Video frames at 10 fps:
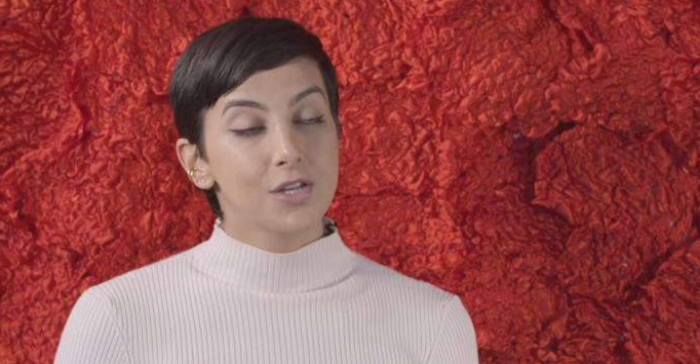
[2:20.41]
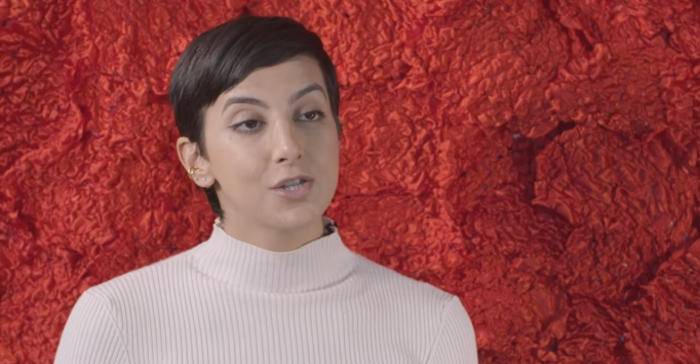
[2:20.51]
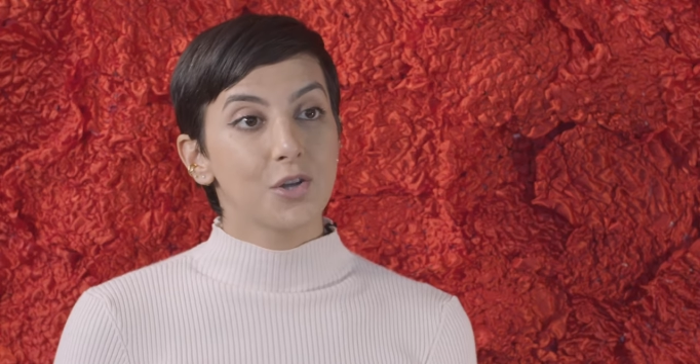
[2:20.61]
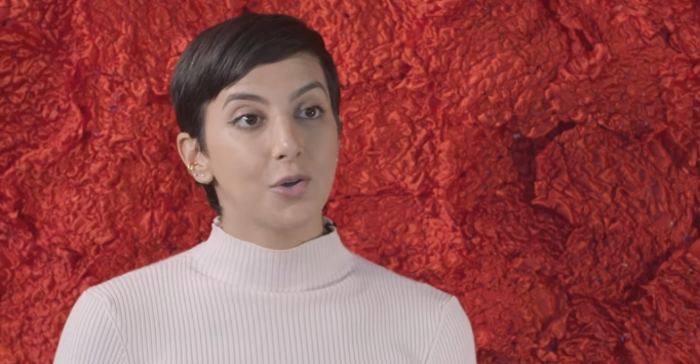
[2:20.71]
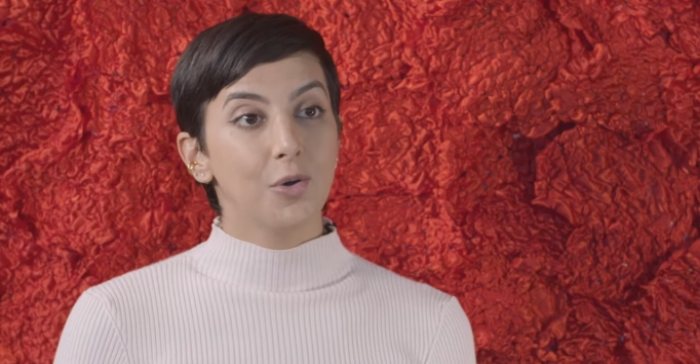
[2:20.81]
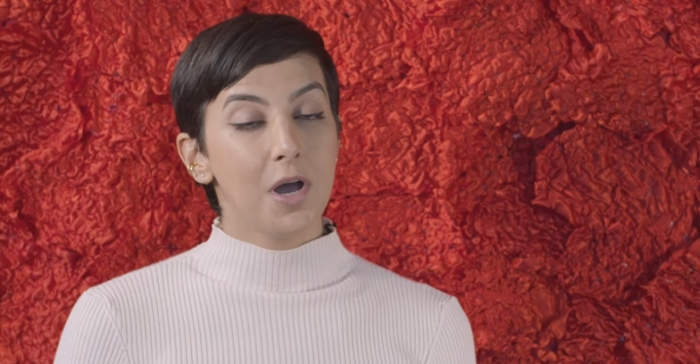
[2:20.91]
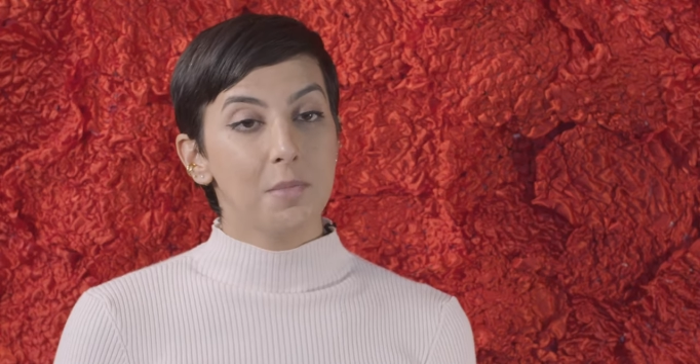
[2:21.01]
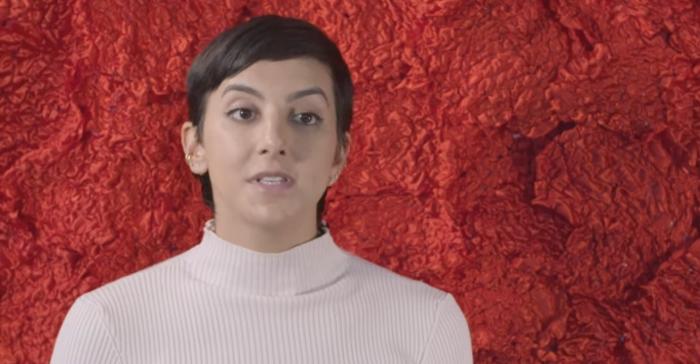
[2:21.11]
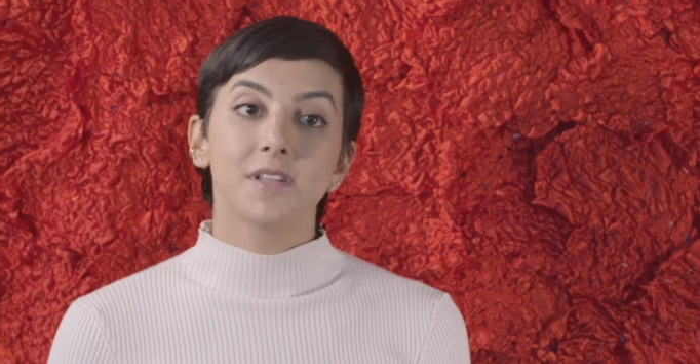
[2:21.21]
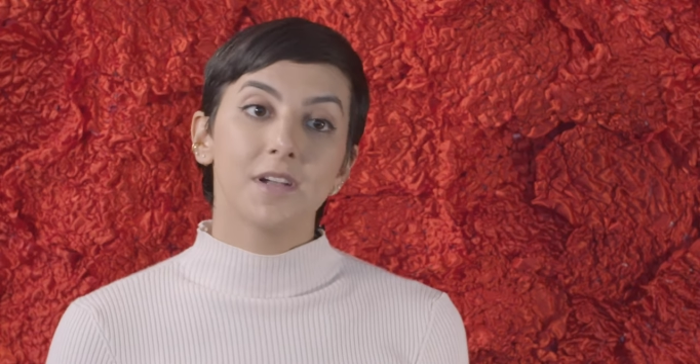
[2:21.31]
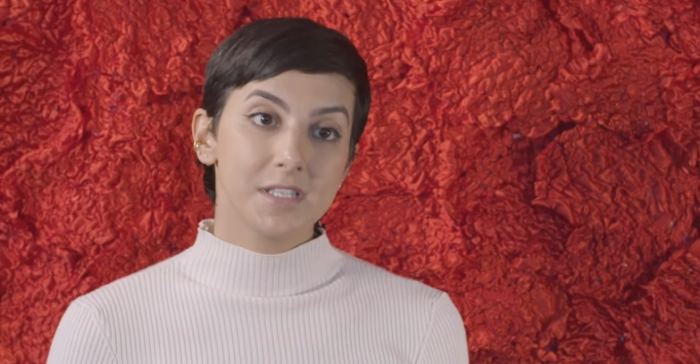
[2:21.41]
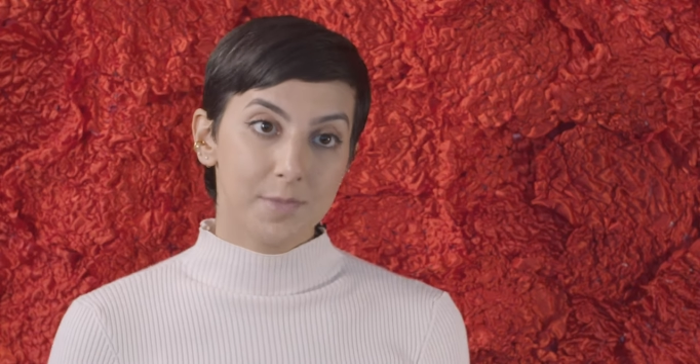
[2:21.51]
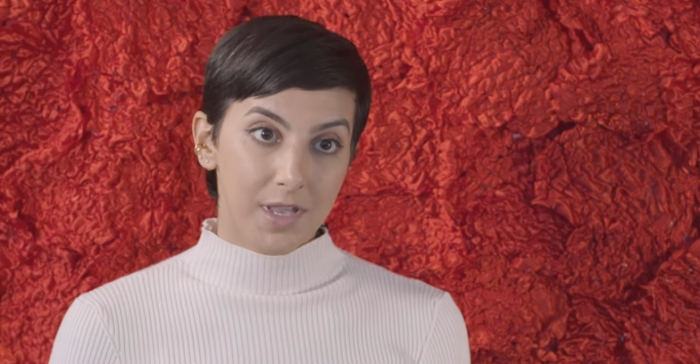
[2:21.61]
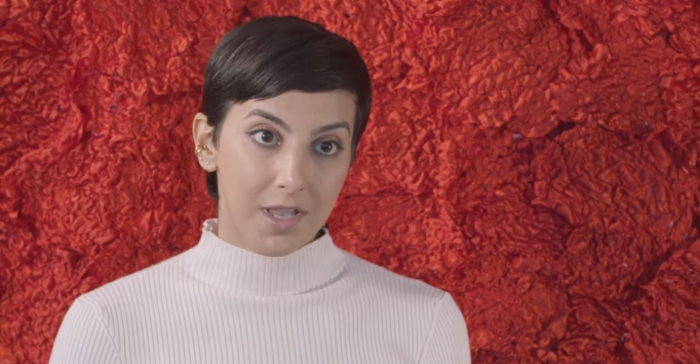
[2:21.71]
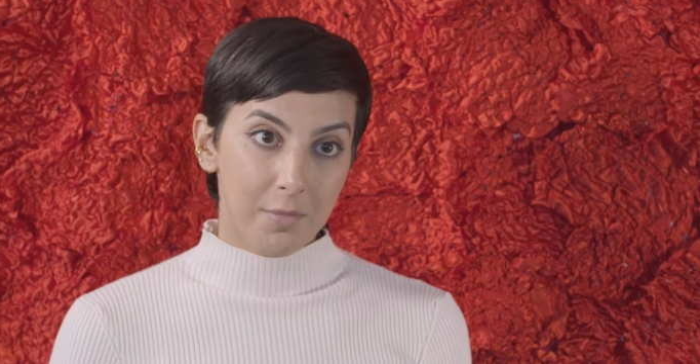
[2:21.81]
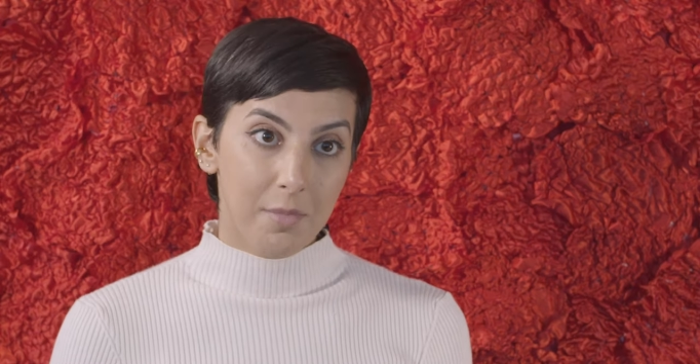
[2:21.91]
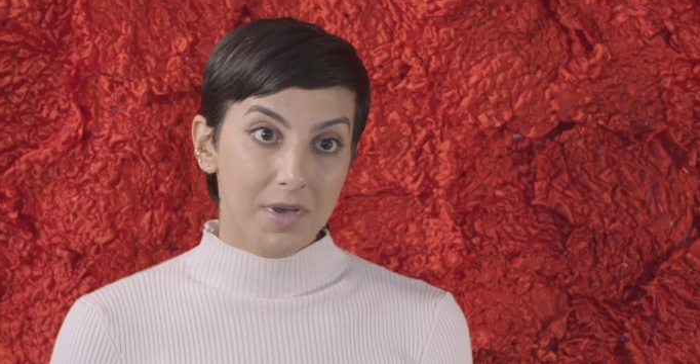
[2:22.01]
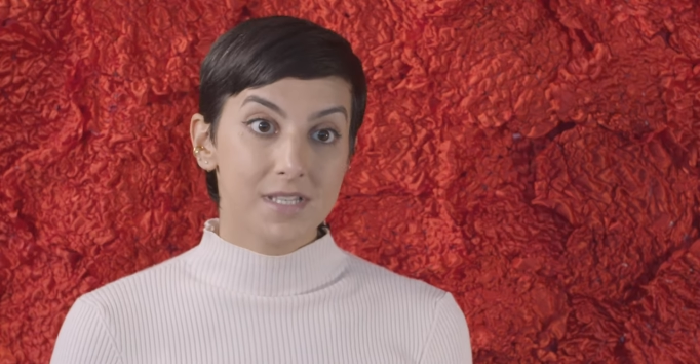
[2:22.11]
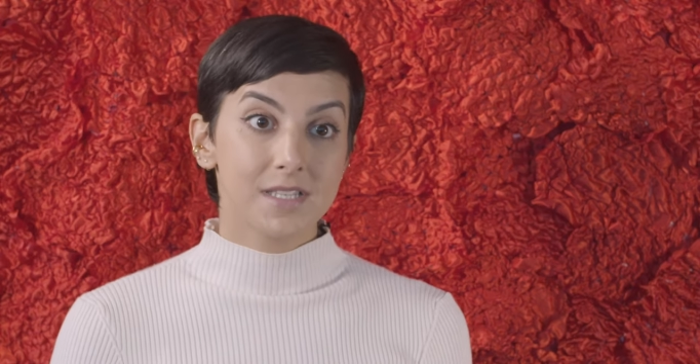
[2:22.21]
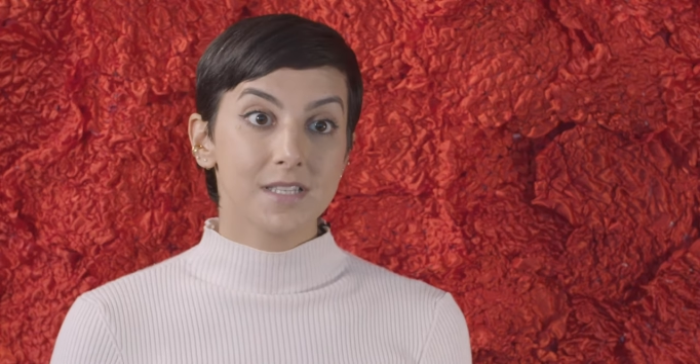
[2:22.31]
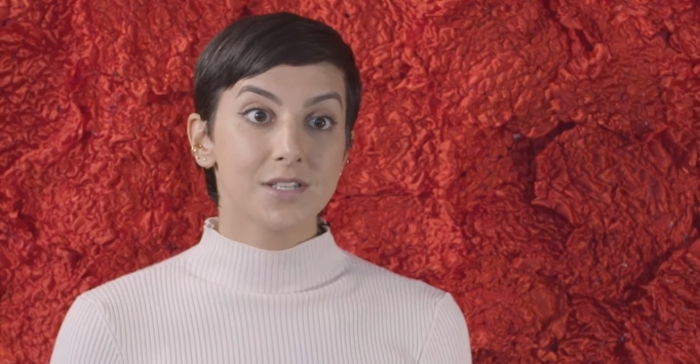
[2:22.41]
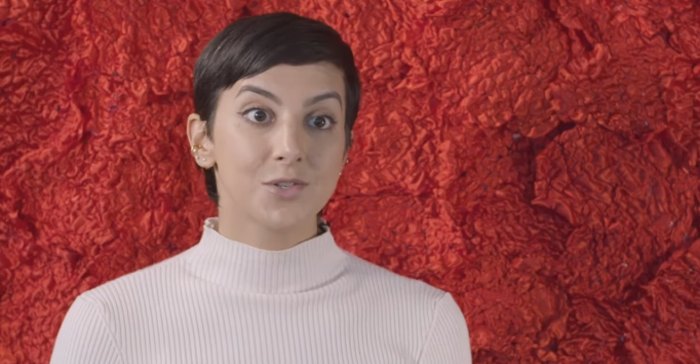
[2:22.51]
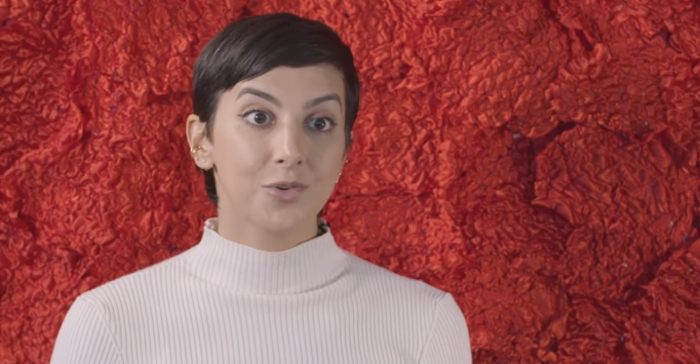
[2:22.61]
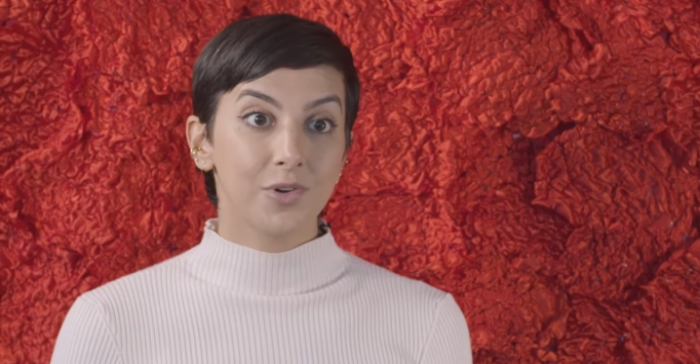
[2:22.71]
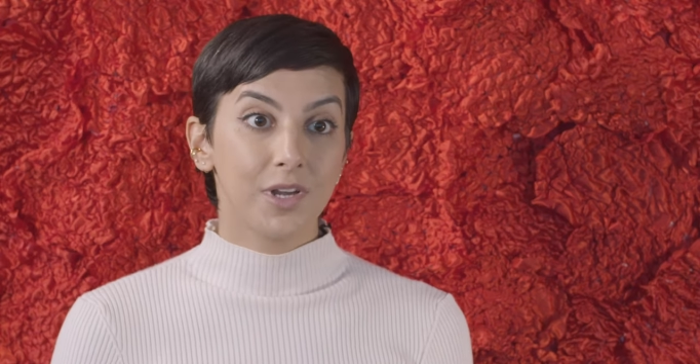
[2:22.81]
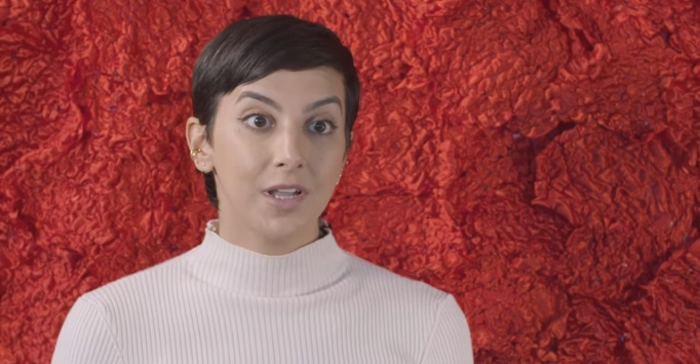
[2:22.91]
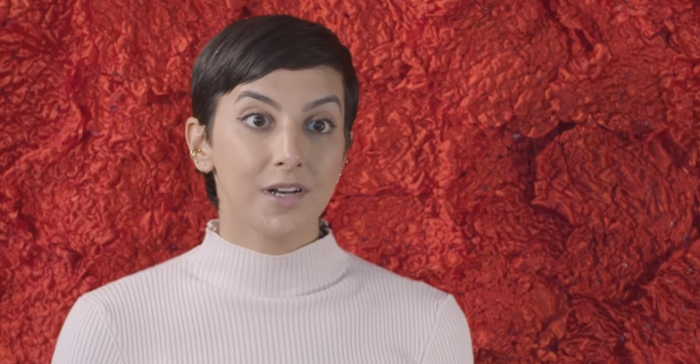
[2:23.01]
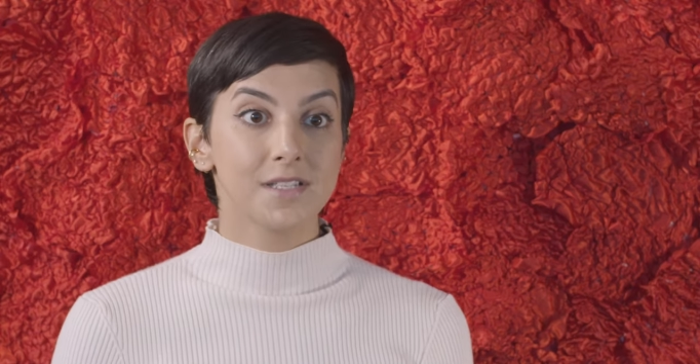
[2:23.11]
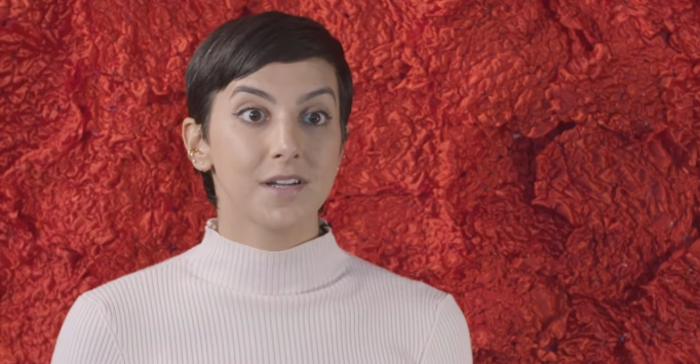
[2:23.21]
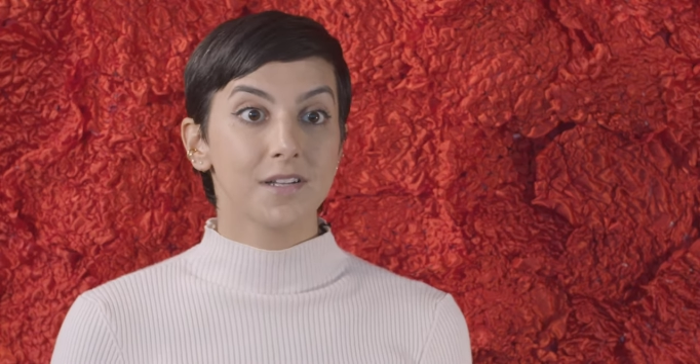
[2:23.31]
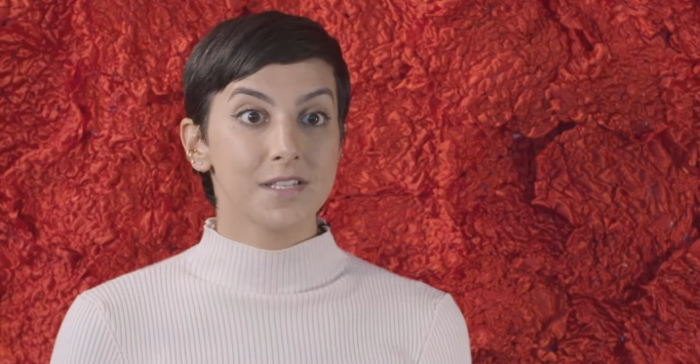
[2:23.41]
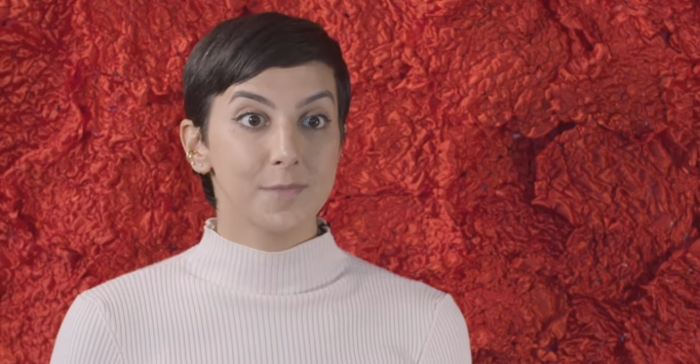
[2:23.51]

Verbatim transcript: So um, I started speaking about my sister's story and I started